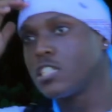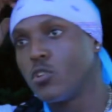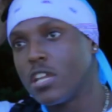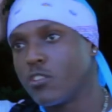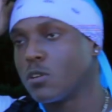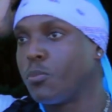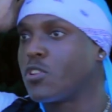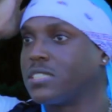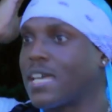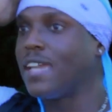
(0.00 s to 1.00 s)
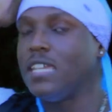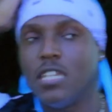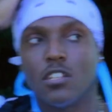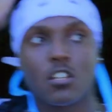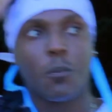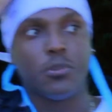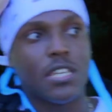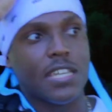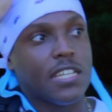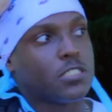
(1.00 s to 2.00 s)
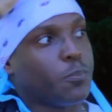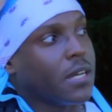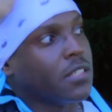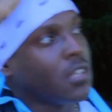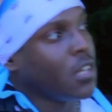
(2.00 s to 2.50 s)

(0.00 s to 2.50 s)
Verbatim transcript: little irritable because I ain't eating a couple days, but